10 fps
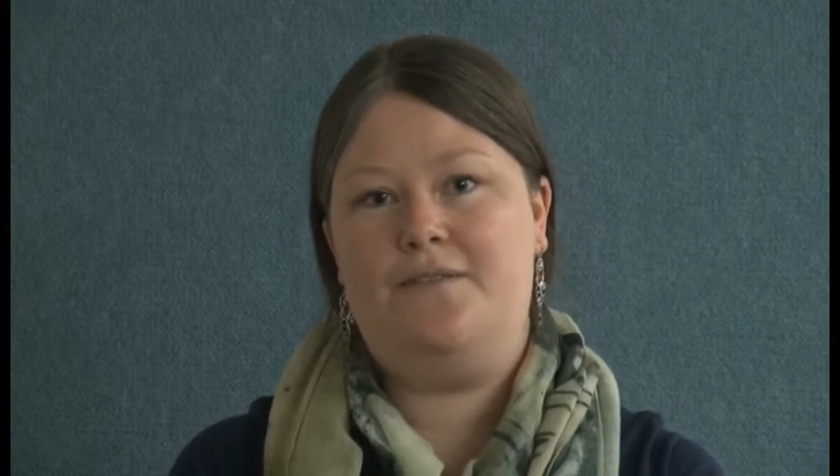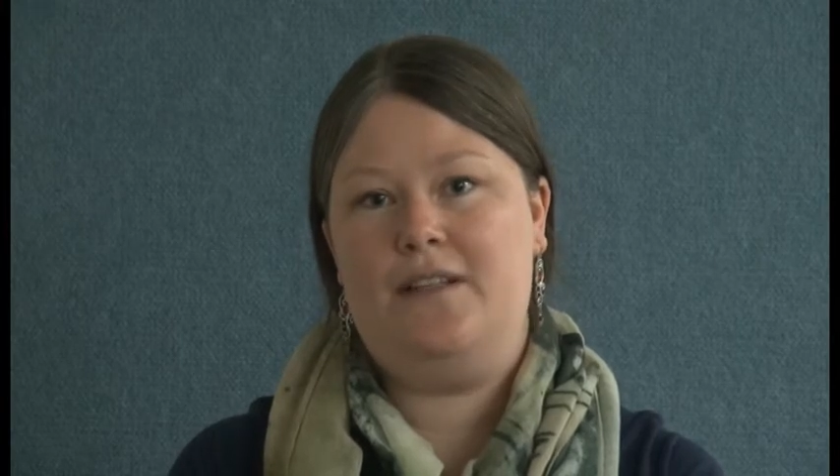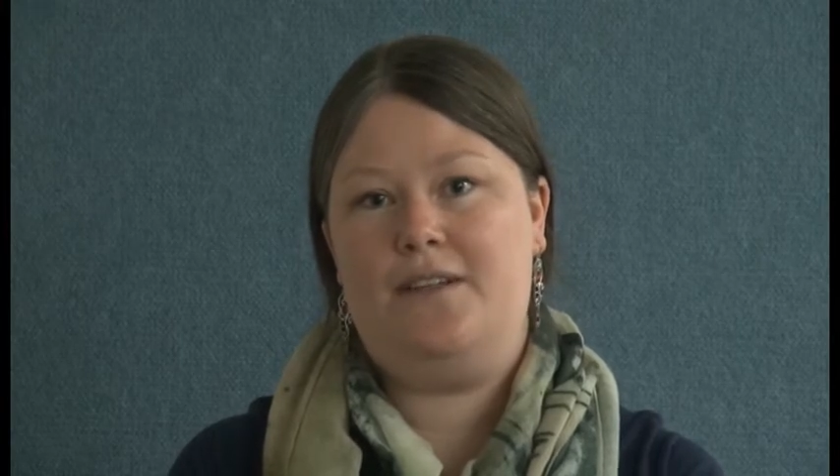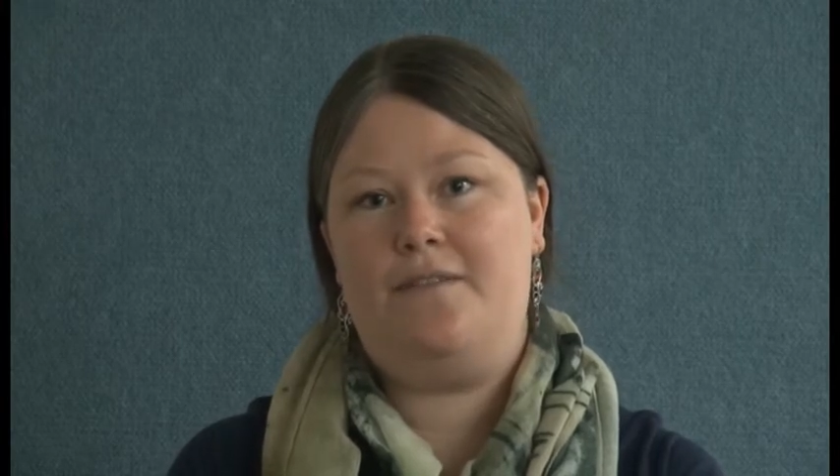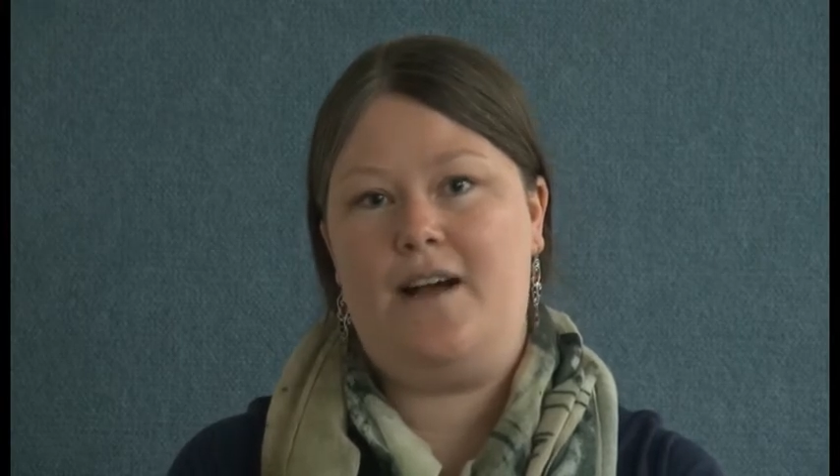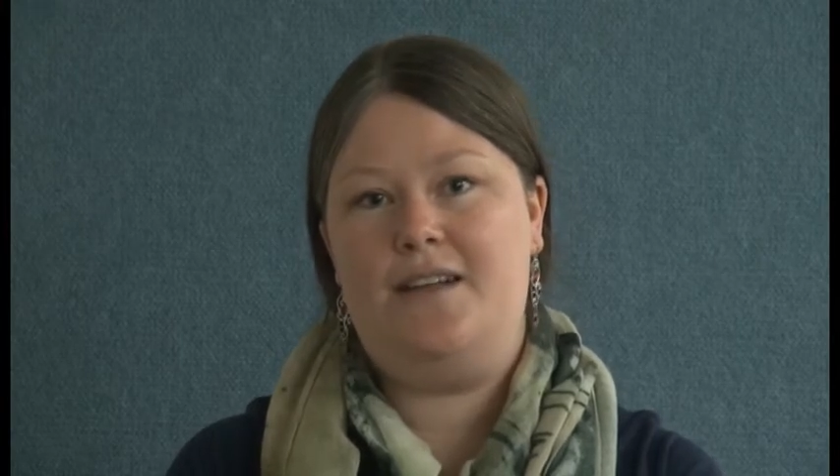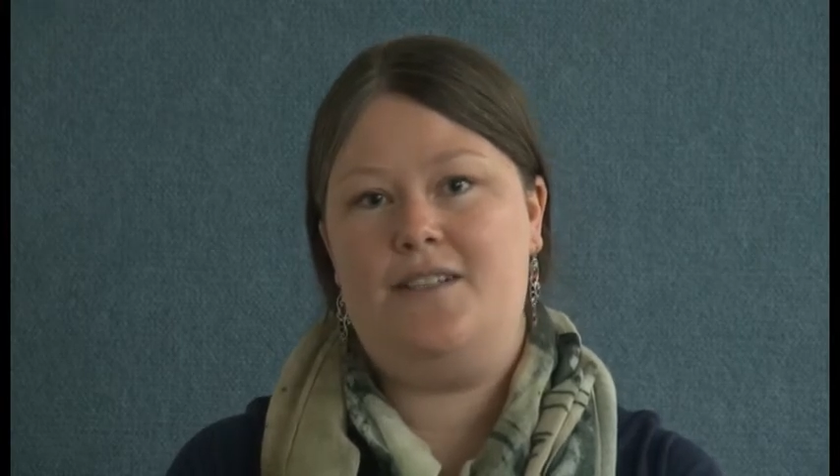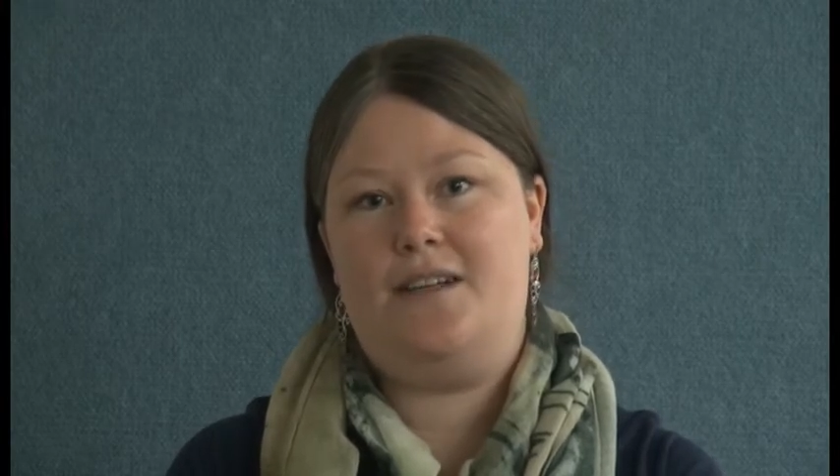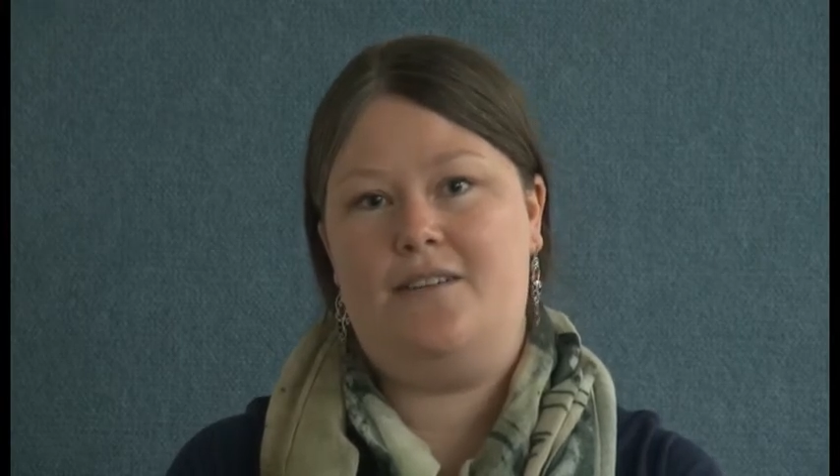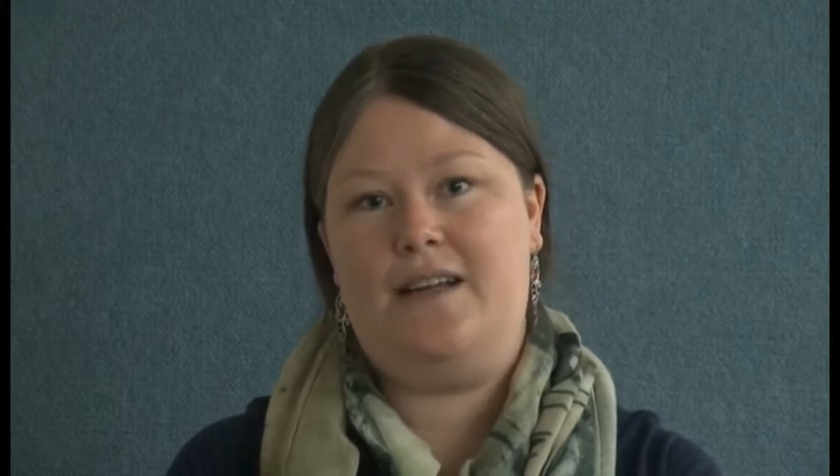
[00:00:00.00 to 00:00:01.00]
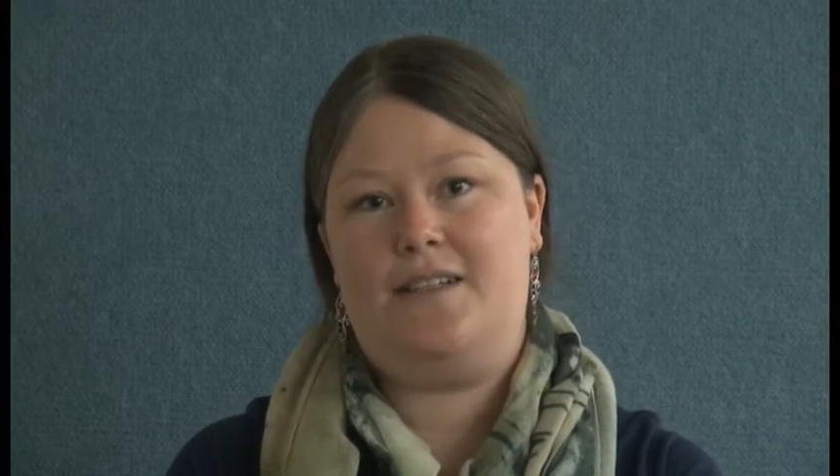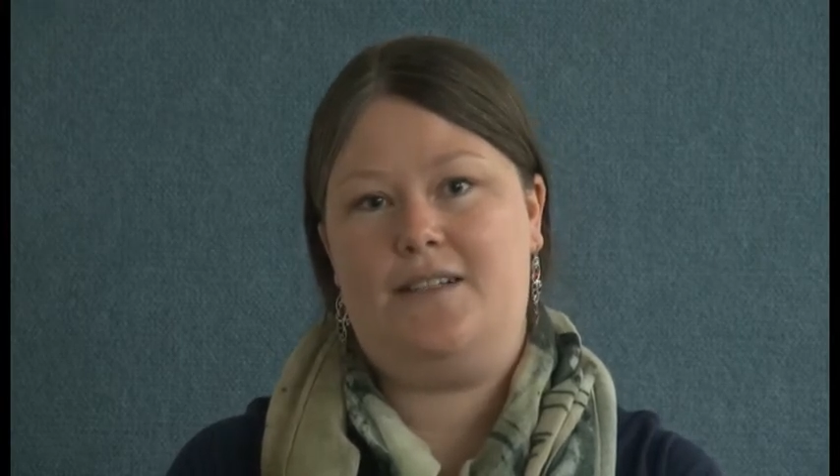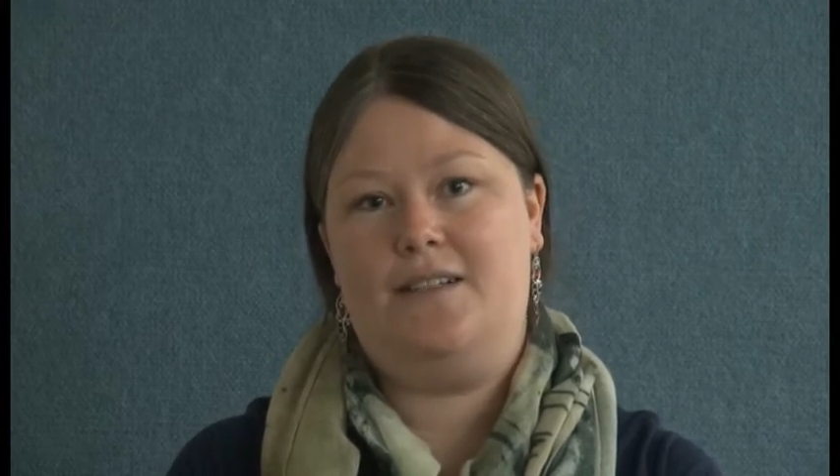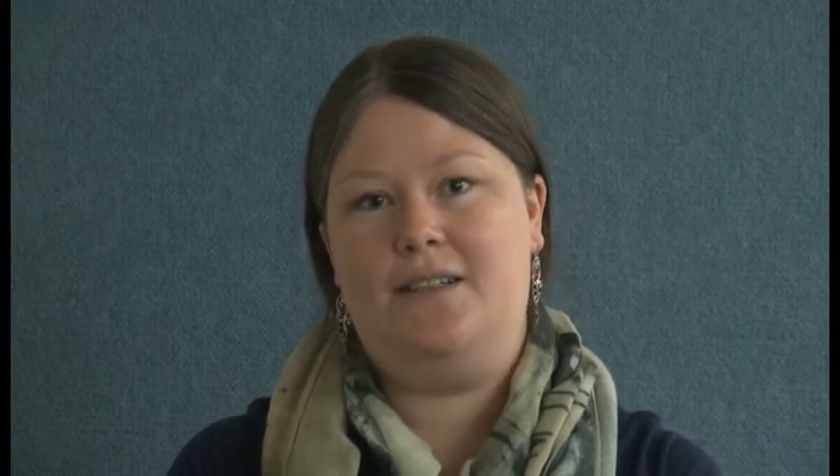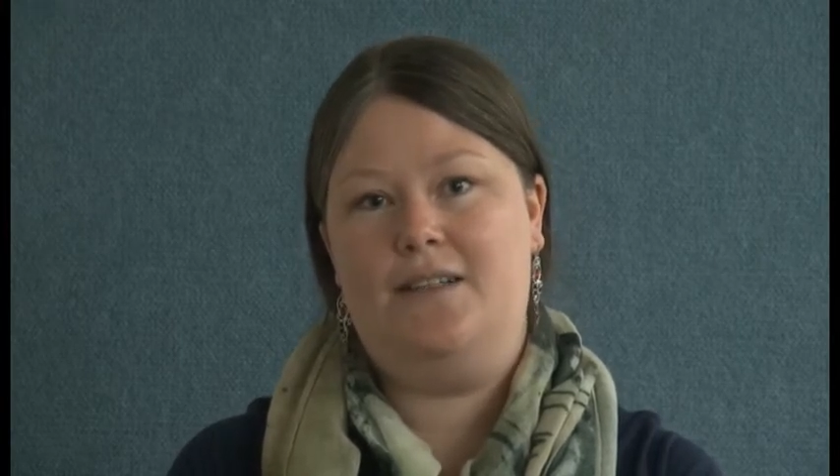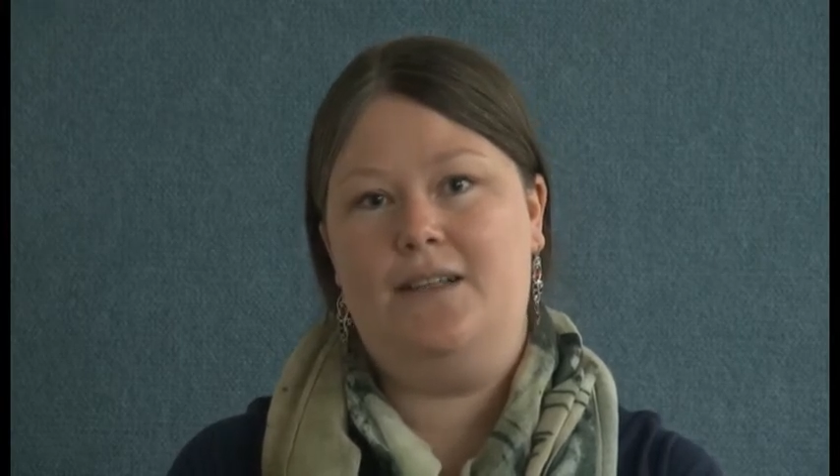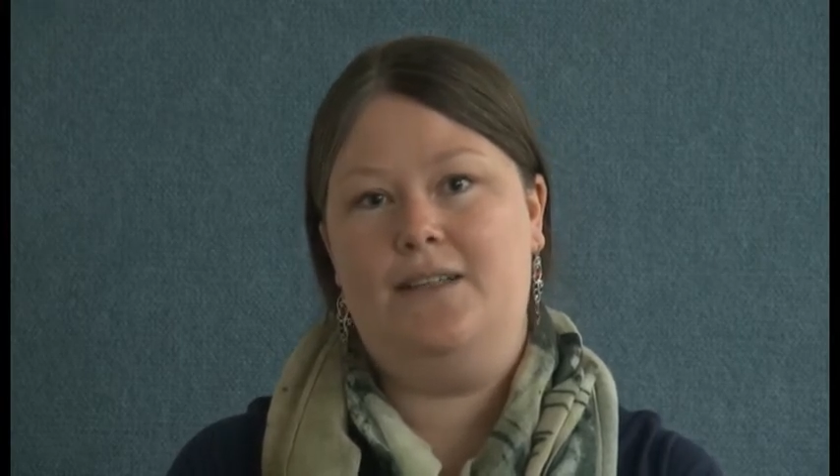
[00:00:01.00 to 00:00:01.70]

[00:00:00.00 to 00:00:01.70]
vilified generation